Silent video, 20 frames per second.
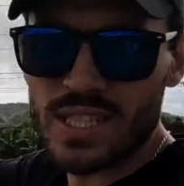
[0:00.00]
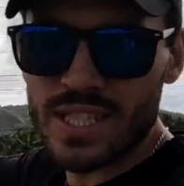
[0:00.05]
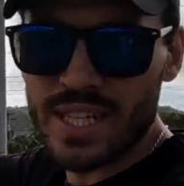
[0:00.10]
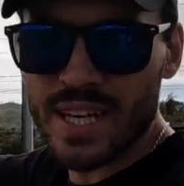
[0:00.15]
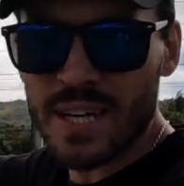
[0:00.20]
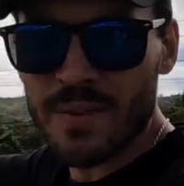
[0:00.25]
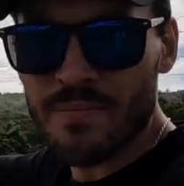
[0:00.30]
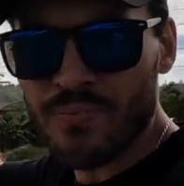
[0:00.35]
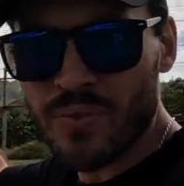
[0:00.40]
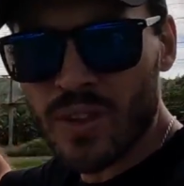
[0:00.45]

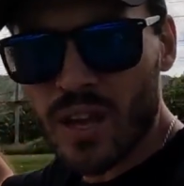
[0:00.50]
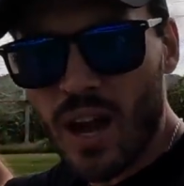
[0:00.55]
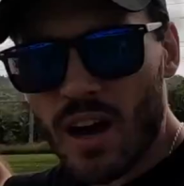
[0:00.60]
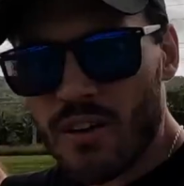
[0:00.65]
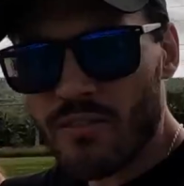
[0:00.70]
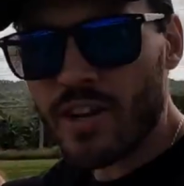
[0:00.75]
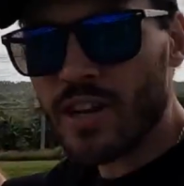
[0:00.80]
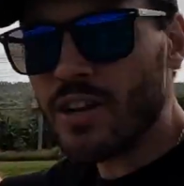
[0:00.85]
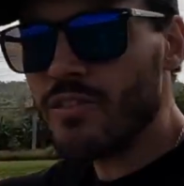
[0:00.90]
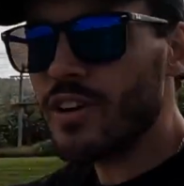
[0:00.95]
see.
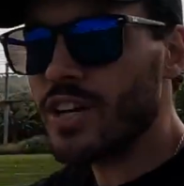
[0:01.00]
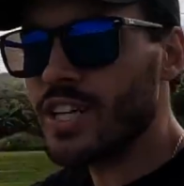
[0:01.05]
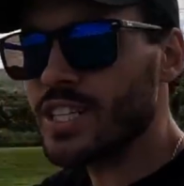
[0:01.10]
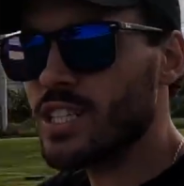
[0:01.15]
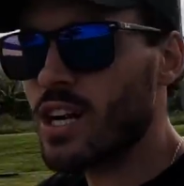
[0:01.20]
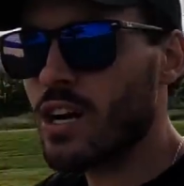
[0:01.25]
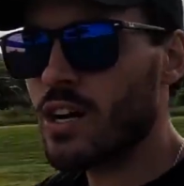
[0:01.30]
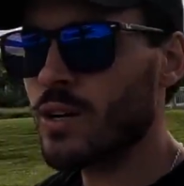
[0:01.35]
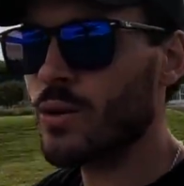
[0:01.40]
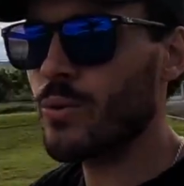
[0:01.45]
A very, very
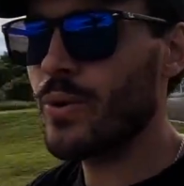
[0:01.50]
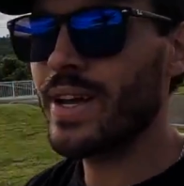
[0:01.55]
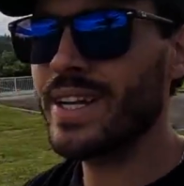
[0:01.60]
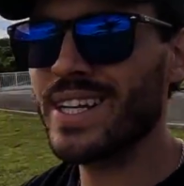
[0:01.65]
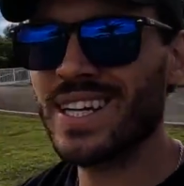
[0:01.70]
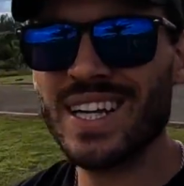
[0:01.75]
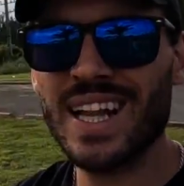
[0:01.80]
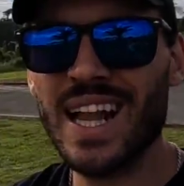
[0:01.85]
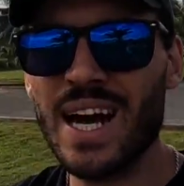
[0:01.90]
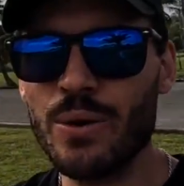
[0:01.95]
dark
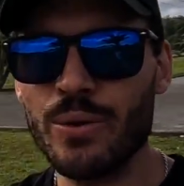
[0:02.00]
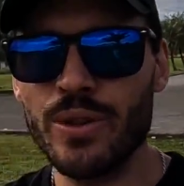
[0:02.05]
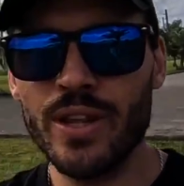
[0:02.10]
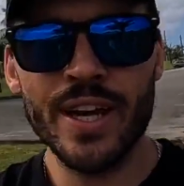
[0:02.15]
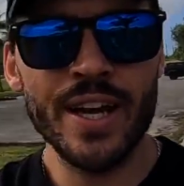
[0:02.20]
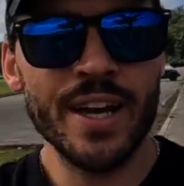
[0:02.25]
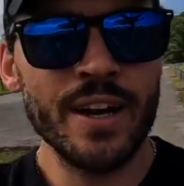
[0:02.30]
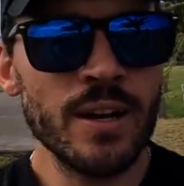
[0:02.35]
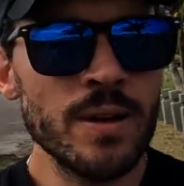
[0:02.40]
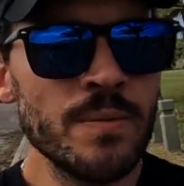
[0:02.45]
rain cloud
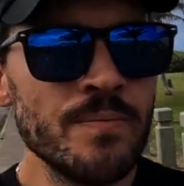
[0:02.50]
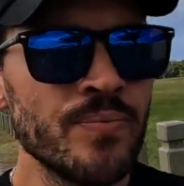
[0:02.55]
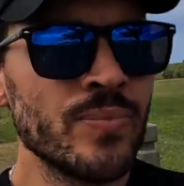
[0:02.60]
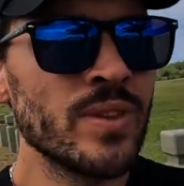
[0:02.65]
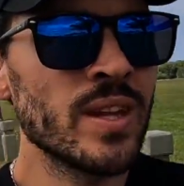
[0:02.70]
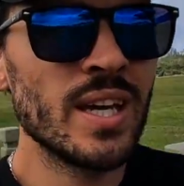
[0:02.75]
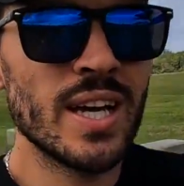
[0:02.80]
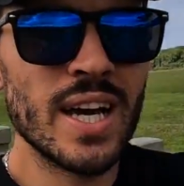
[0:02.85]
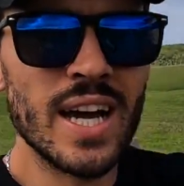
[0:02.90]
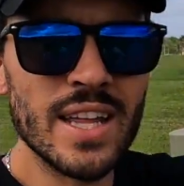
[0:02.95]
there.
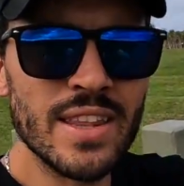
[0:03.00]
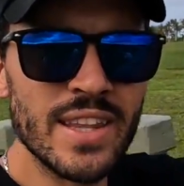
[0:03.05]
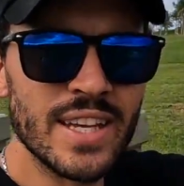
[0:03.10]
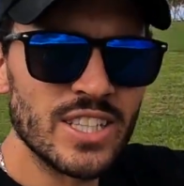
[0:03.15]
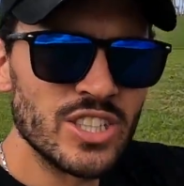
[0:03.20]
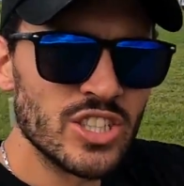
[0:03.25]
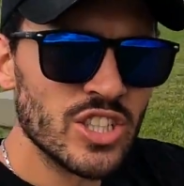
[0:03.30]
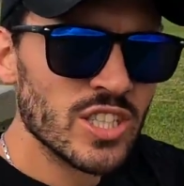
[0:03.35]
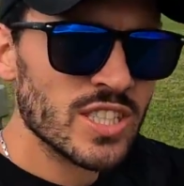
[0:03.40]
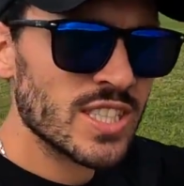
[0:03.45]
And
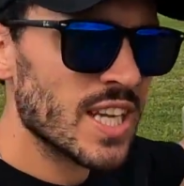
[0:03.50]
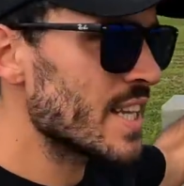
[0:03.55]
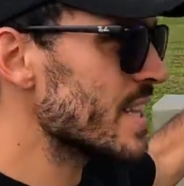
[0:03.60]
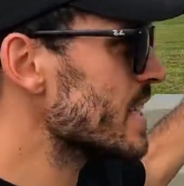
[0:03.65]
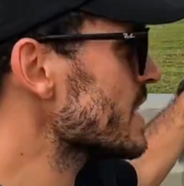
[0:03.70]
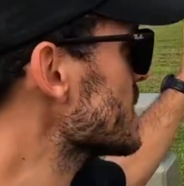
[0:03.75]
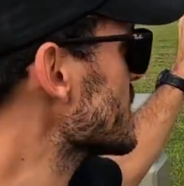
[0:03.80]
then just on